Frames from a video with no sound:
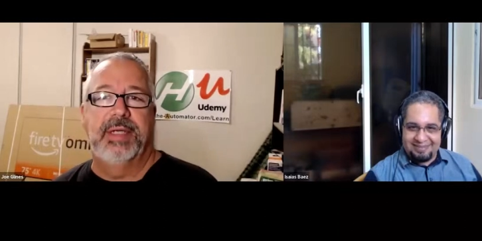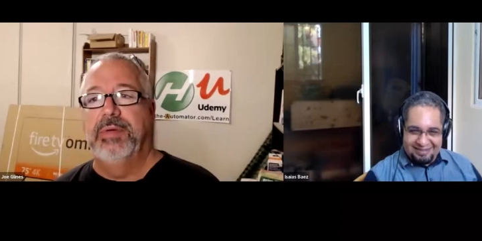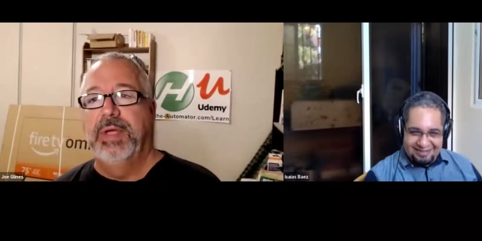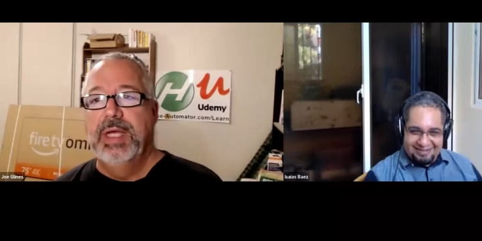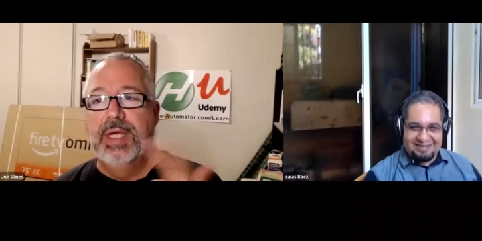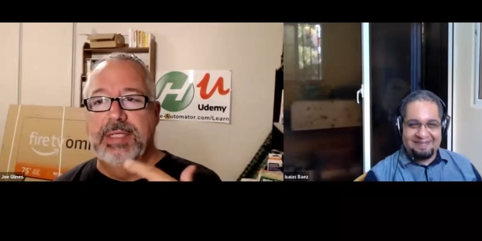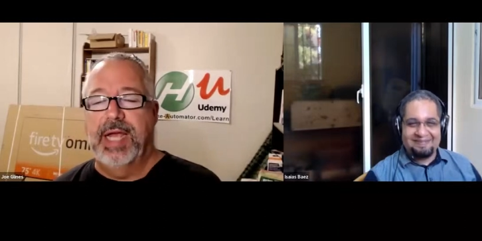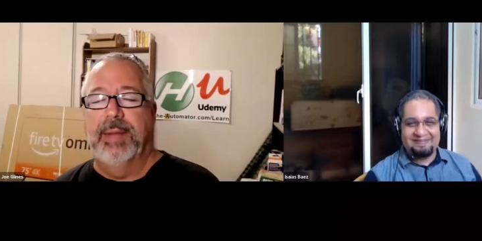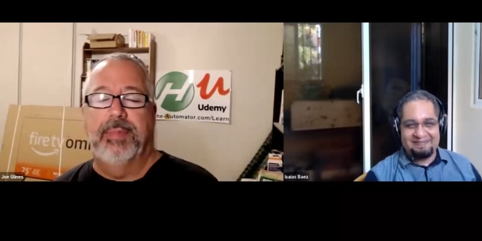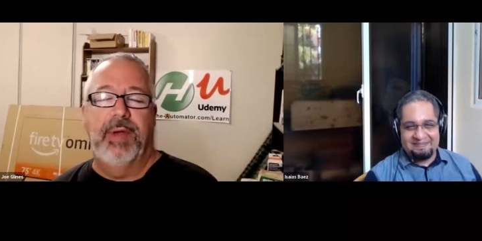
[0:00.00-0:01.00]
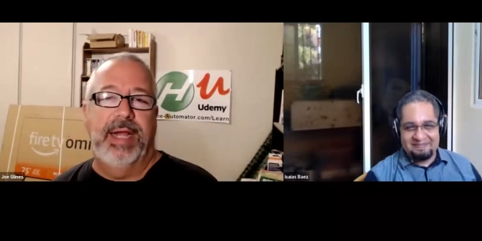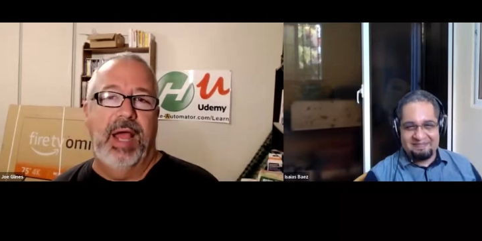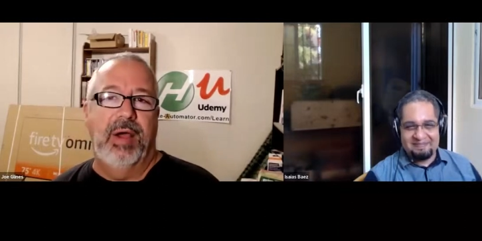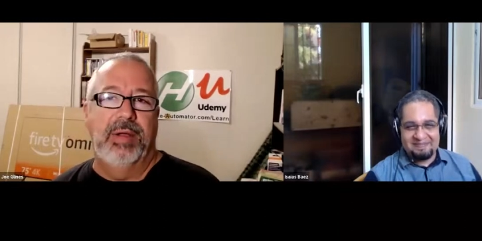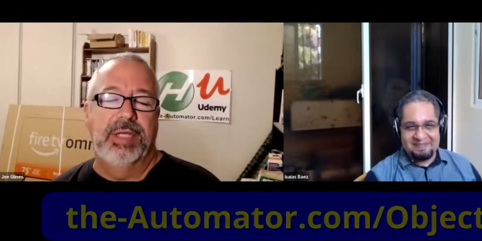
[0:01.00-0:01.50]
Speaker 1: If you sign up right
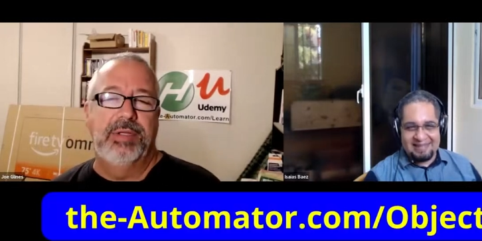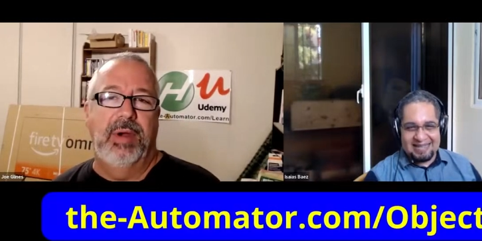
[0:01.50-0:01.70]
now on this